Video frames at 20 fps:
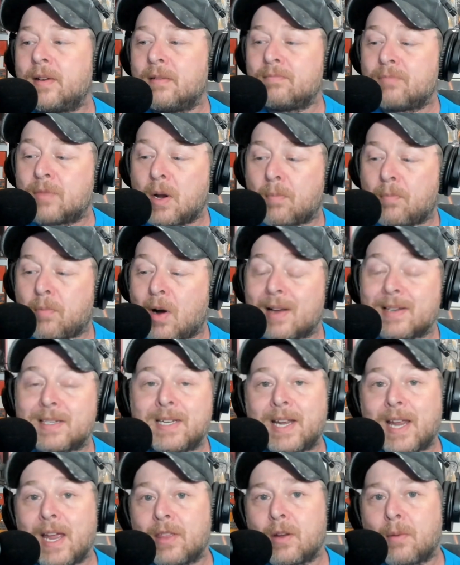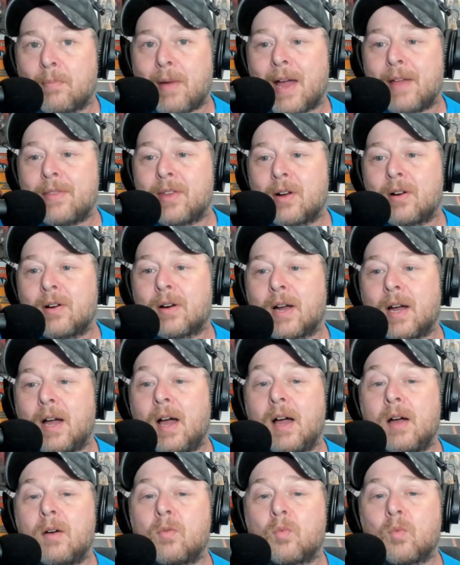They're brought together by
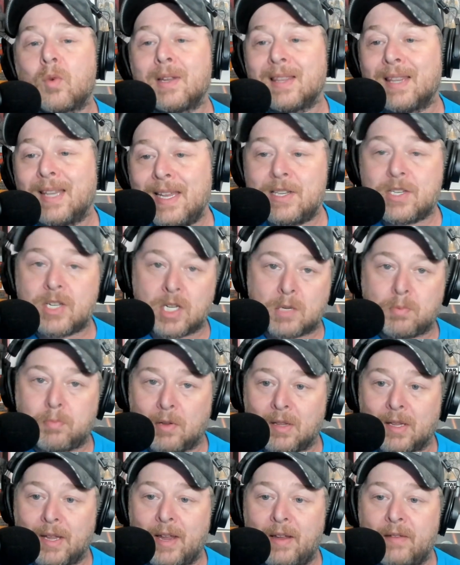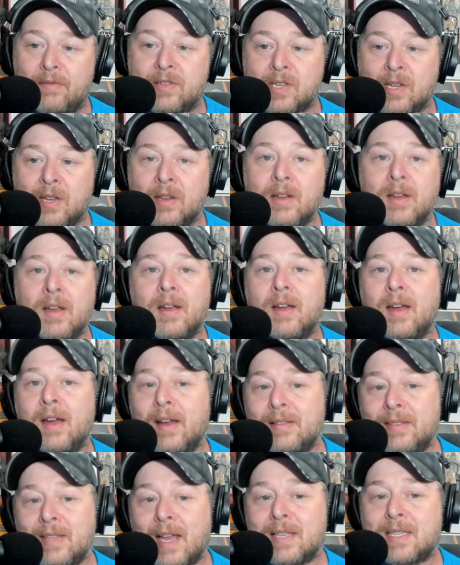their religious beliefs,
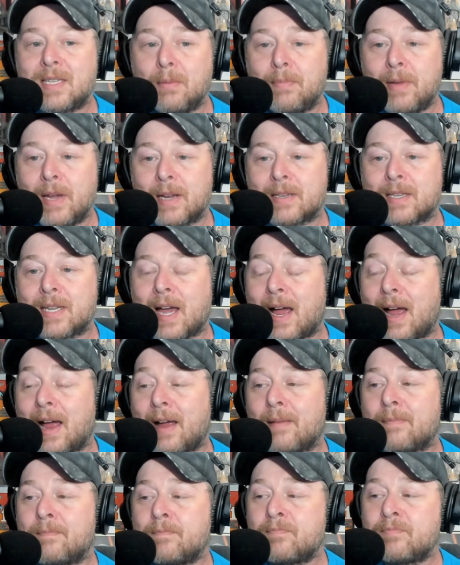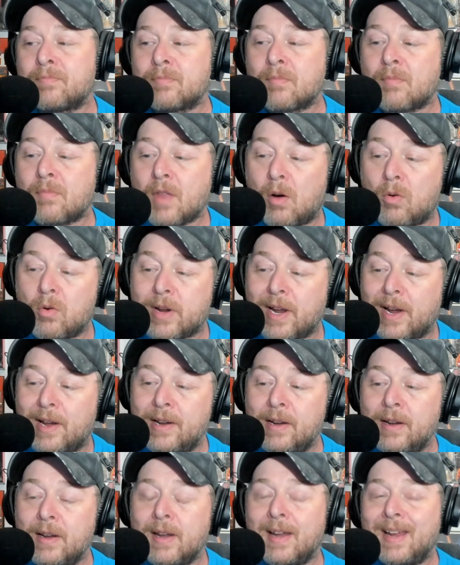and that's a big tie,
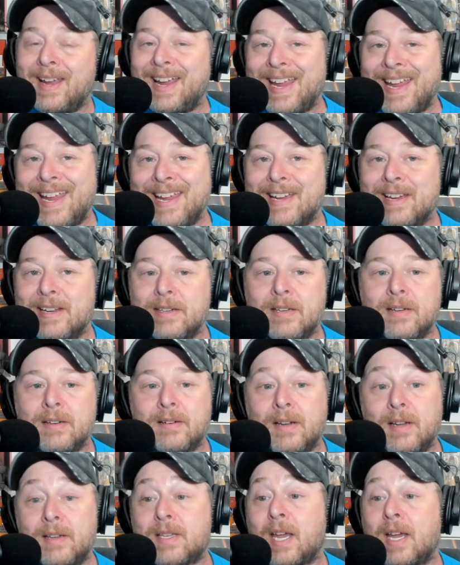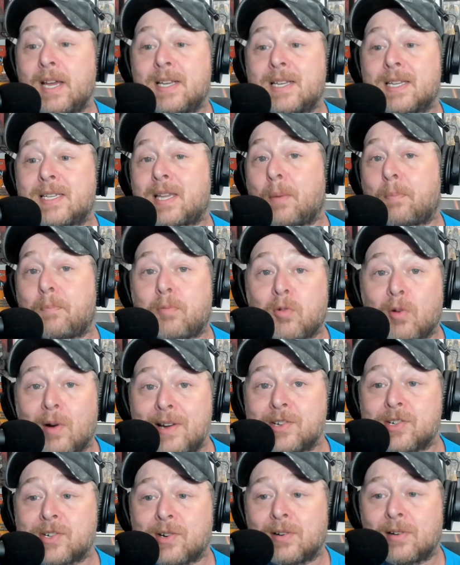okay? And it takes the
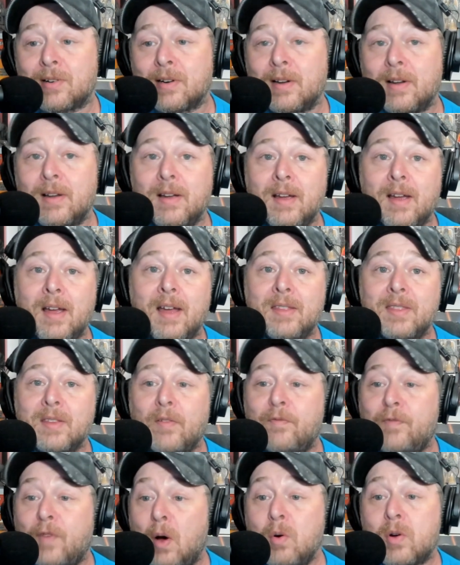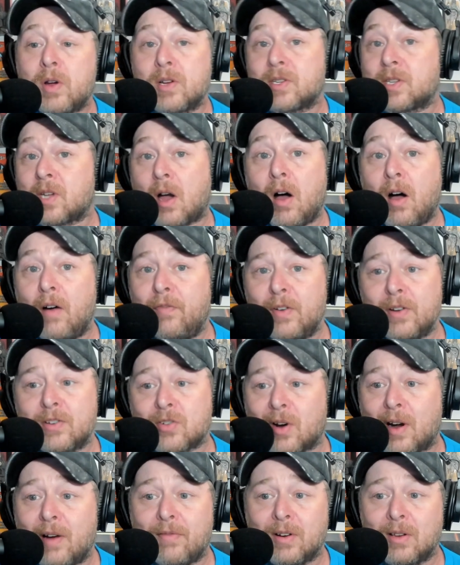pressure and the focus off of
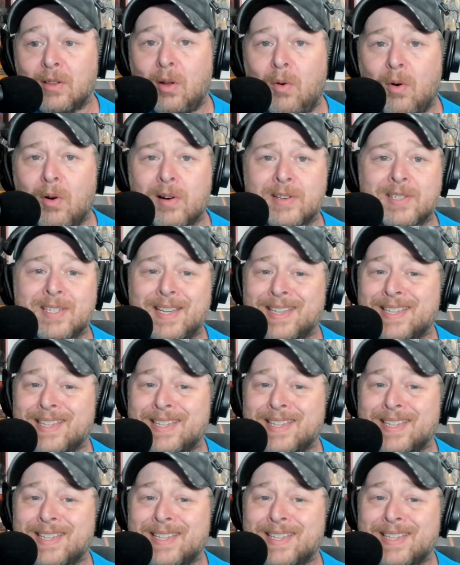Trevor Lawrence.